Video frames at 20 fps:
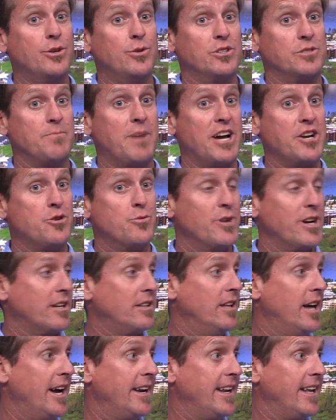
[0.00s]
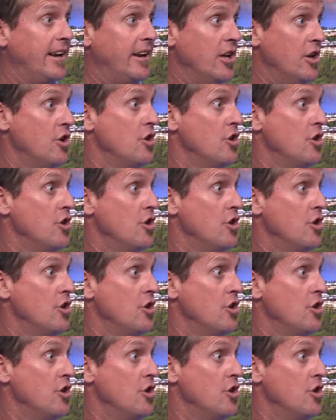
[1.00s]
is my direct line in.